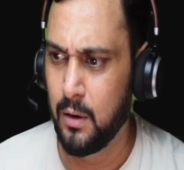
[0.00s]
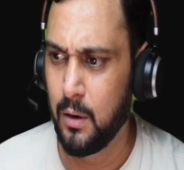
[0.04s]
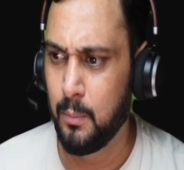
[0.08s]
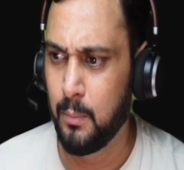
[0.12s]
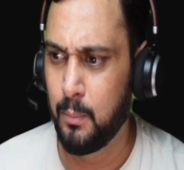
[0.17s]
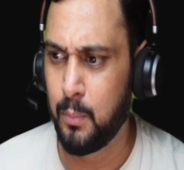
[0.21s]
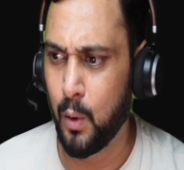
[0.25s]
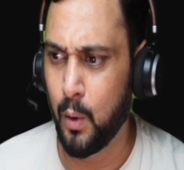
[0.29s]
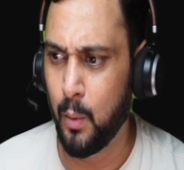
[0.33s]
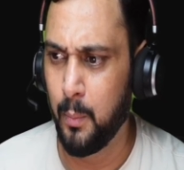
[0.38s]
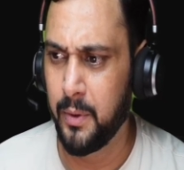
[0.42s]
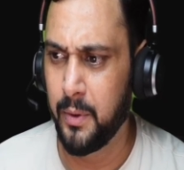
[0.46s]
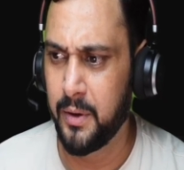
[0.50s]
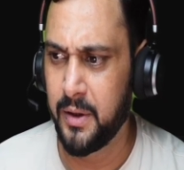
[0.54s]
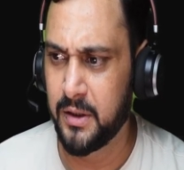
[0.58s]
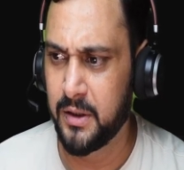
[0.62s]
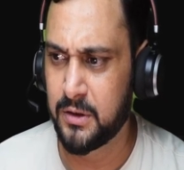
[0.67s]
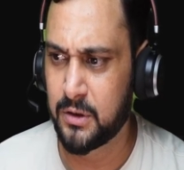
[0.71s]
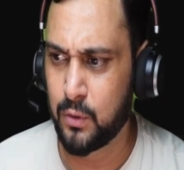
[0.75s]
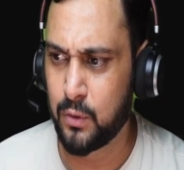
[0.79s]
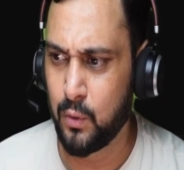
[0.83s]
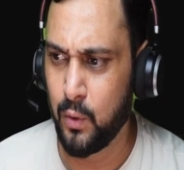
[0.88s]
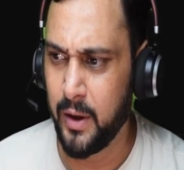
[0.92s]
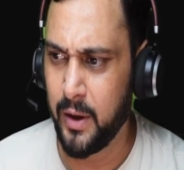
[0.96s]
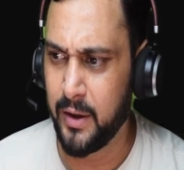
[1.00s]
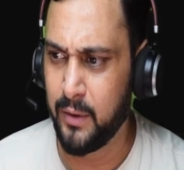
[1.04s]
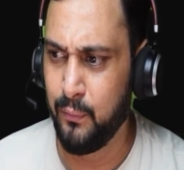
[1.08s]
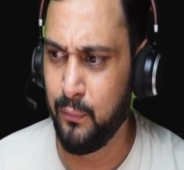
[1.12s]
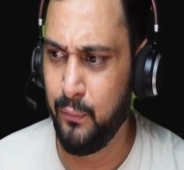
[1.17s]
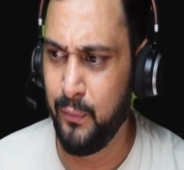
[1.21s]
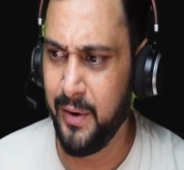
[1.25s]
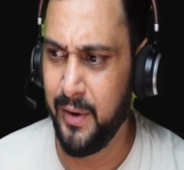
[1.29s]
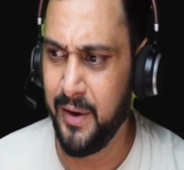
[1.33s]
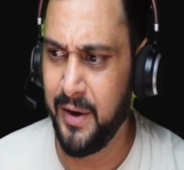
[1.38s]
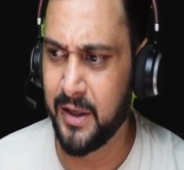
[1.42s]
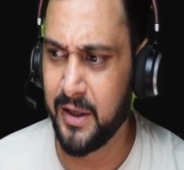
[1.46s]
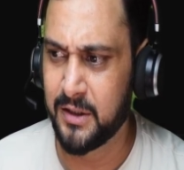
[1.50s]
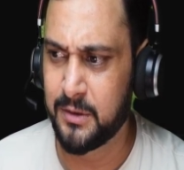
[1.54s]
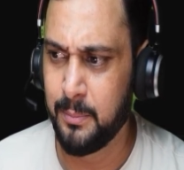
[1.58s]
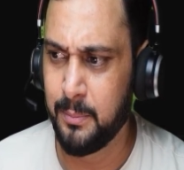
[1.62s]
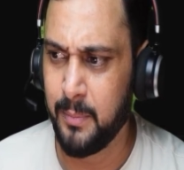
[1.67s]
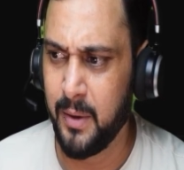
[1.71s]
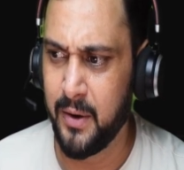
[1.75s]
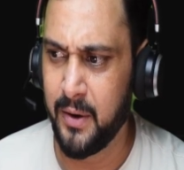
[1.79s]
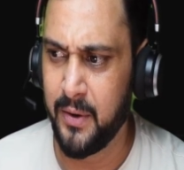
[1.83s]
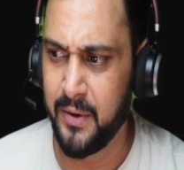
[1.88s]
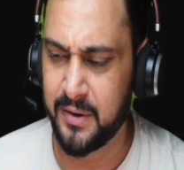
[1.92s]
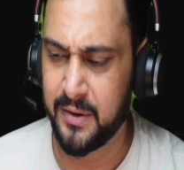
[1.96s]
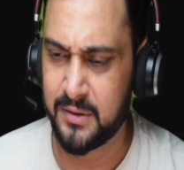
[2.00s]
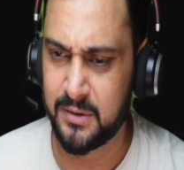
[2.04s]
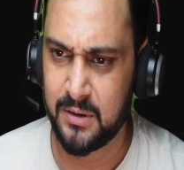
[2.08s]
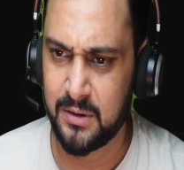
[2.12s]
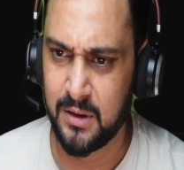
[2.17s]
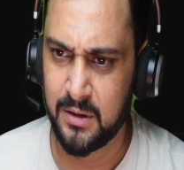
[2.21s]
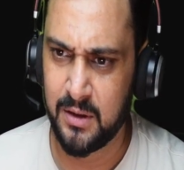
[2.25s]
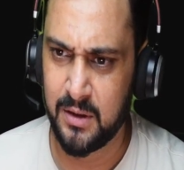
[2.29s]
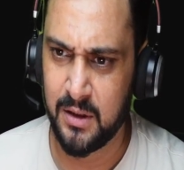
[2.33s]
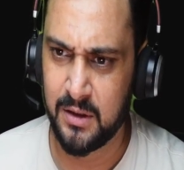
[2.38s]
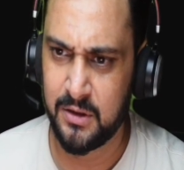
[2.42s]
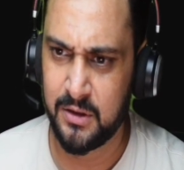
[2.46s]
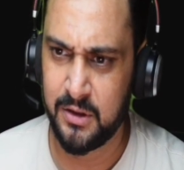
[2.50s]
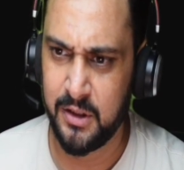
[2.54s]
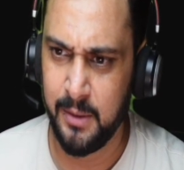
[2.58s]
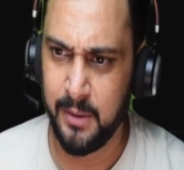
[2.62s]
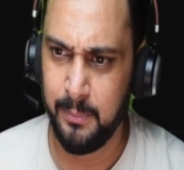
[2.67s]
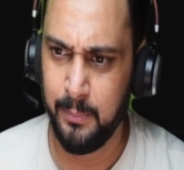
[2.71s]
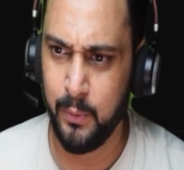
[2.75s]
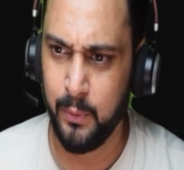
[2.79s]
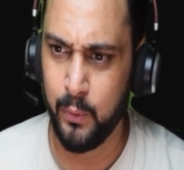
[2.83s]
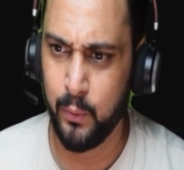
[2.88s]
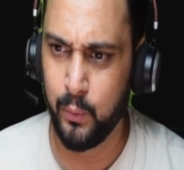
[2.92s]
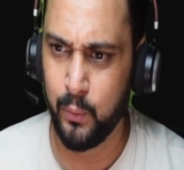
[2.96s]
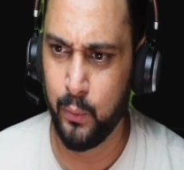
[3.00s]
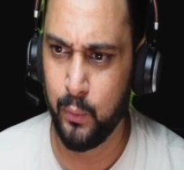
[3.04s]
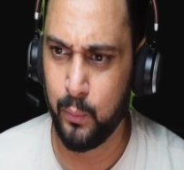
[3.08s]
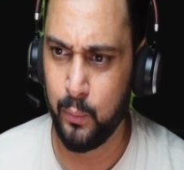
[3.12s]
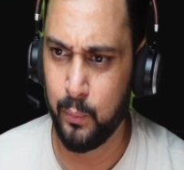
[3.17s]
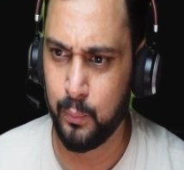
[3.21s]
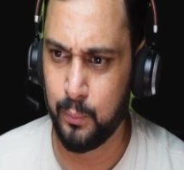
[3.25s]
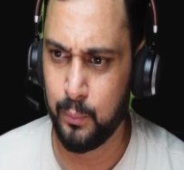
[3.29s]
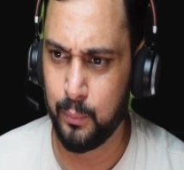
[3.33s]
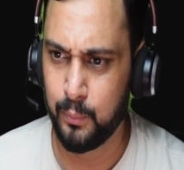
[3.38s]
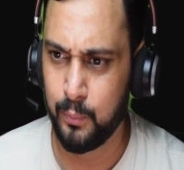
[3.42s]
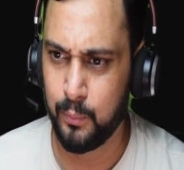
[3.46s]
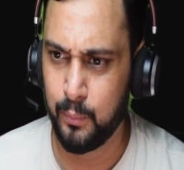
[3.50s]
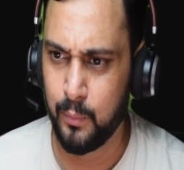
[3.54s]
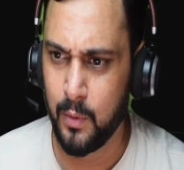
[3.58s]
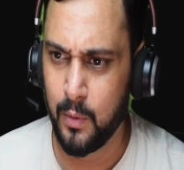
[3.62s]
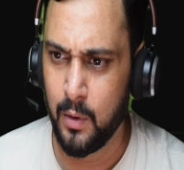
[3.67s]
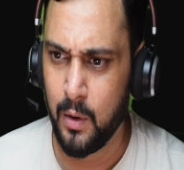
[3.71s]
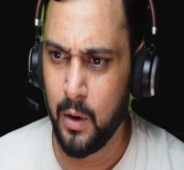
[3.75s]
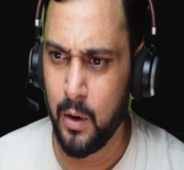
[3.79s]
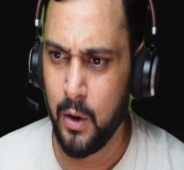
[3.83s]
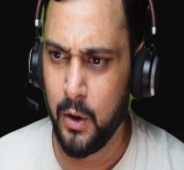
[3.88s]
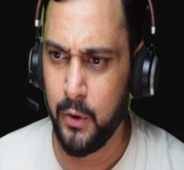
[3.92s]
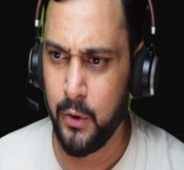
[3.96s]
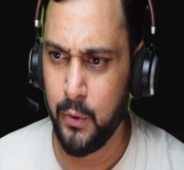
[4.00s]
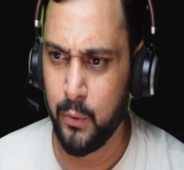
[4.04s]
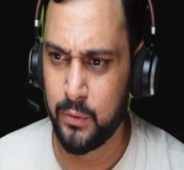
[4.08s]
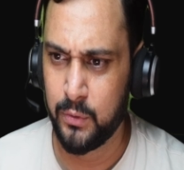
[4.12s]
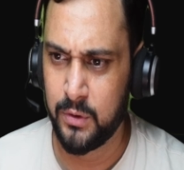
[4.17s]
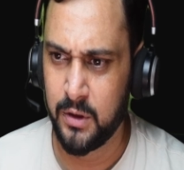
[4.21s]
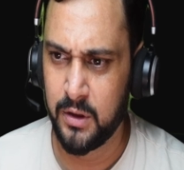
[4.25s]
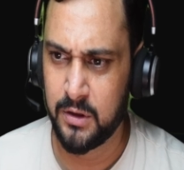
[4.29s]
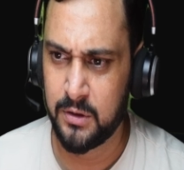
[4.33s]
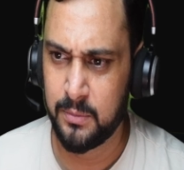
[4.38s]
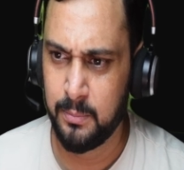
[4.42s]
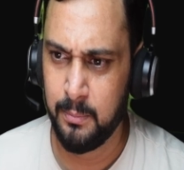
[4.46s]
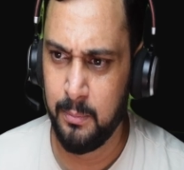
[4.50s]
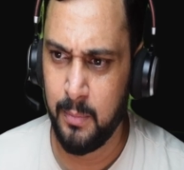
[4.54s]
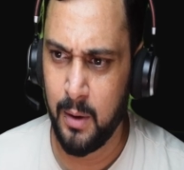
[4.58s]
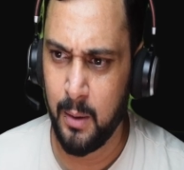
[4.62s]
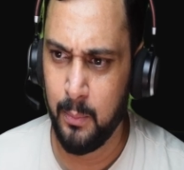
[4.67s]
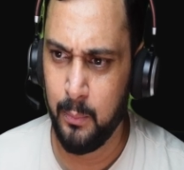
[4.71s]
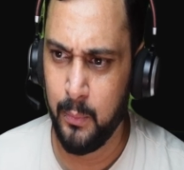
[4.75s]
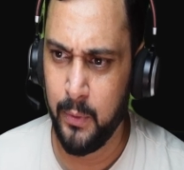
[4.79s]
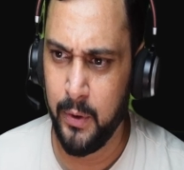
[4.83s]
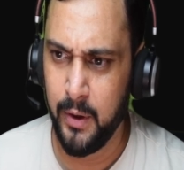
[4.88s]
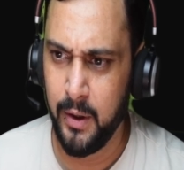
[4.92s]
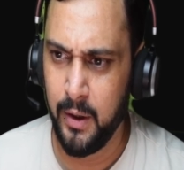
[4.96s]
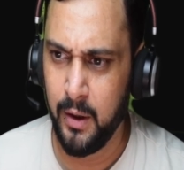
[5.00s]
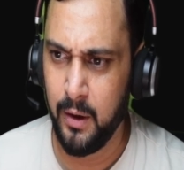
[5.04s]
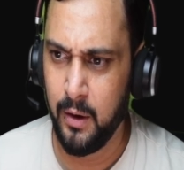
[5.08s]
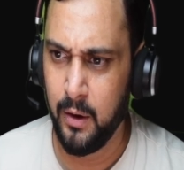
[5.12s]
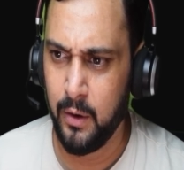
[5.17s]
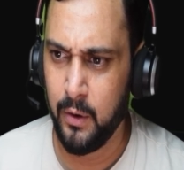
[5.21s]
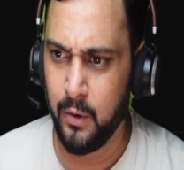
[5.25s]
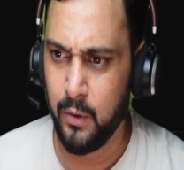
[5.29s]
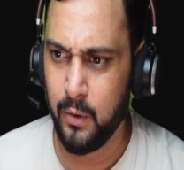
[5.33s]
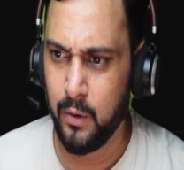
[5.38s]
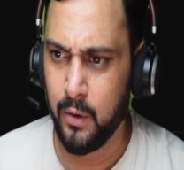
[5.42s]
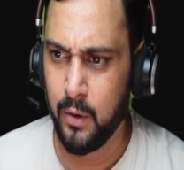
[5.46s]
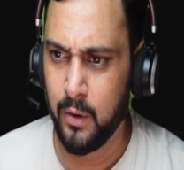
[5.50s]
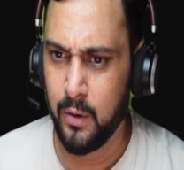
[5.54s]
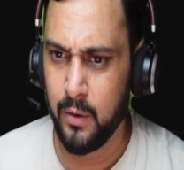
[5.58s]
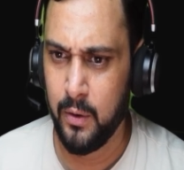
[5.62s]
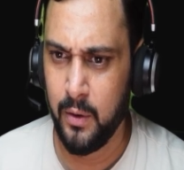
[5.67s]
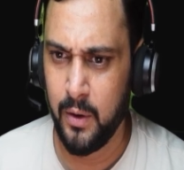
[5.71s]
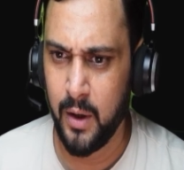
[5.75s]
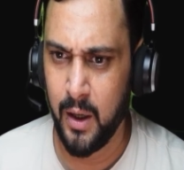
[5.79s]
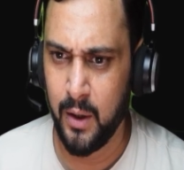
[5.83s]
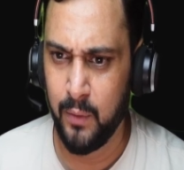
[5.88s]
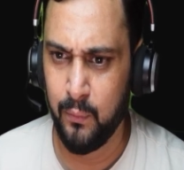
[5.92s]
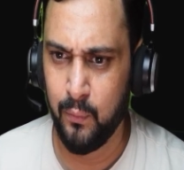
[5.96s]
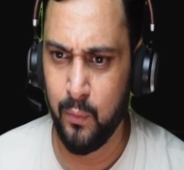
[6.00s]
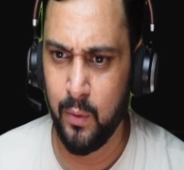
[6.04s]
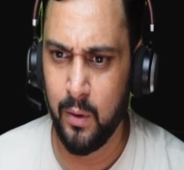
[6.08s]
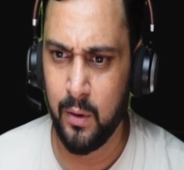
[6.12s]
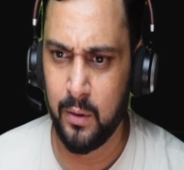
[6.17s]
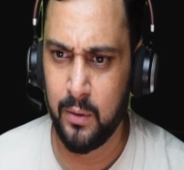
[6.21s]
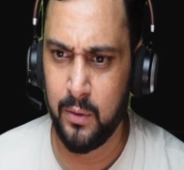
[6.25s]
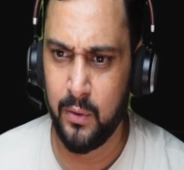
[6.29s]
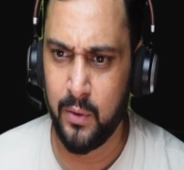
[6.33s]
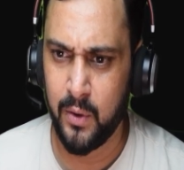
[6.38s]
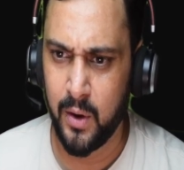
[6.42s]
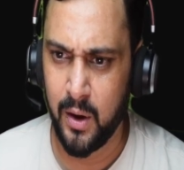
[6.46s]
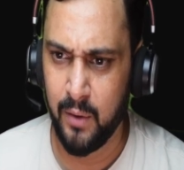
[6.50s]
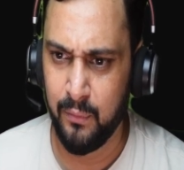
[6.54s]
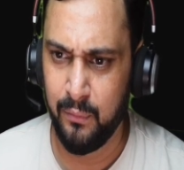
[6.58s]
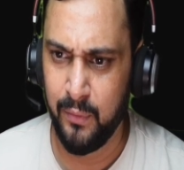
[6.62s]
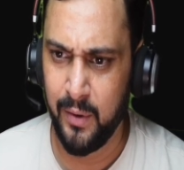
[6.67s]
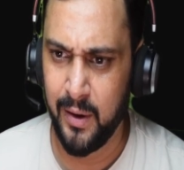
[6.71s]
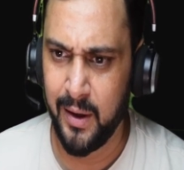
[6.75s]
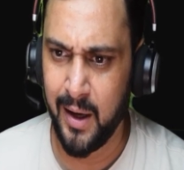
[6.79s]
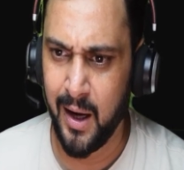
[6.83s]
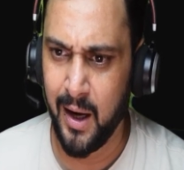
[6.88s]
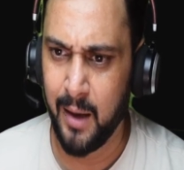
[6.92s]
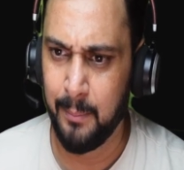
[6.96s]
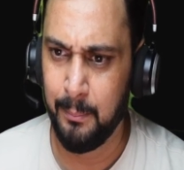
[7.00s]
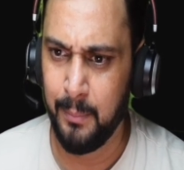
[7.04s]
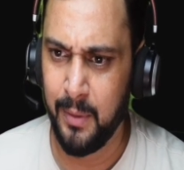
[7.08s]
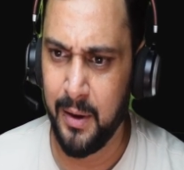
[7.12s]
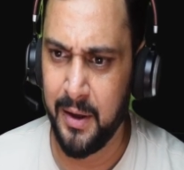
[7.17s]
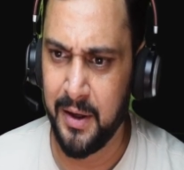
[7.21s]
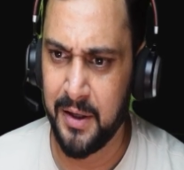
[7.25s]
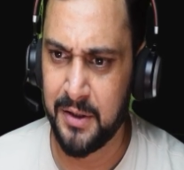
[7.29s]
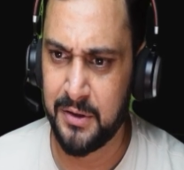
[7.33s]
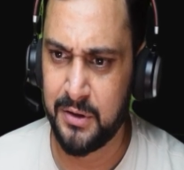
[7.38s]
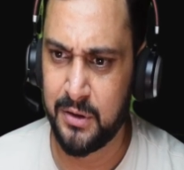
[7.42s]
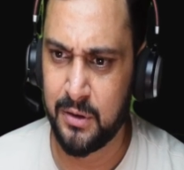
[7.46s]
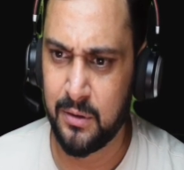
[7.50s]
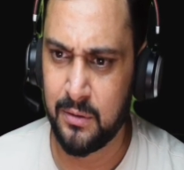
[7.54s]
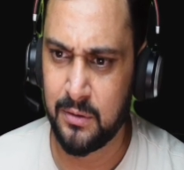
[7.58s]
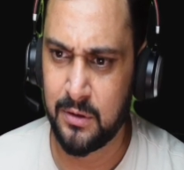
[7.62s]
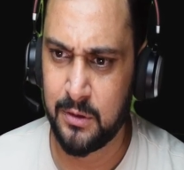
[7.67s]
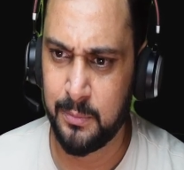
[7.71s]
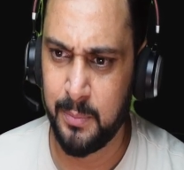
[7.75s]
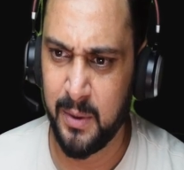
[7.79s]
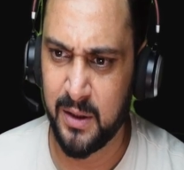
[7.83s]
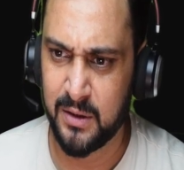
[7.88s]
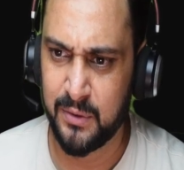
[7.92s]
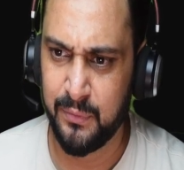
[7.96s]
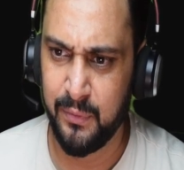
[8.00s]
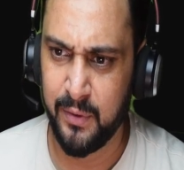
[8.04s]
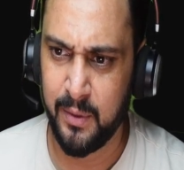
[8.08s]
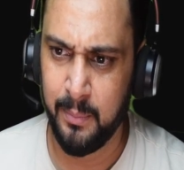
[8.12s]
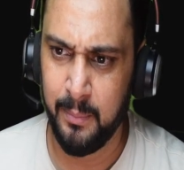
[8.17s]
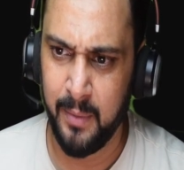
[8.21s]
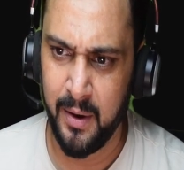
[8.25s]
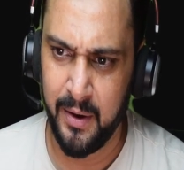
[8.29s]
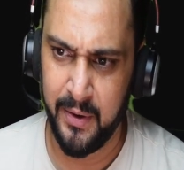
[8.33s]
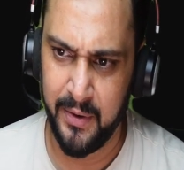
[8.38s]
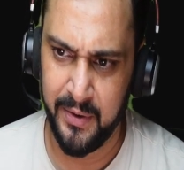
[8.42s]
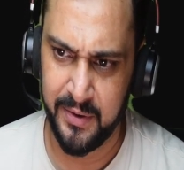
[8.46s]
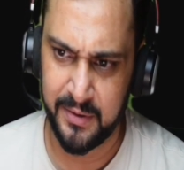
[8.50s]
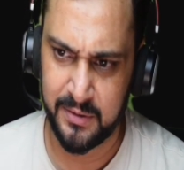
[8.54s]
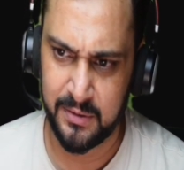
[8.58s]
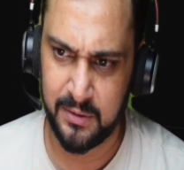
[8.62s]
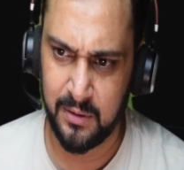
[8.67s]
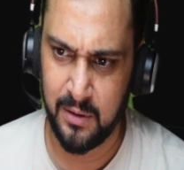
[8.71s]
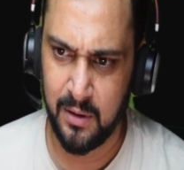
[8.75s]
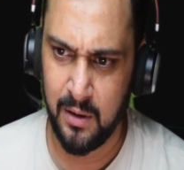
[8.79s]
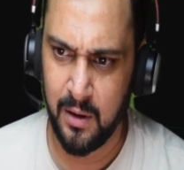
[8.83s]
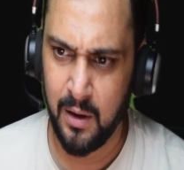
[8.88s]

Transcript: Prometheus collect various metrics such as CPU, uses, memory, network, traffic, application specific metrics.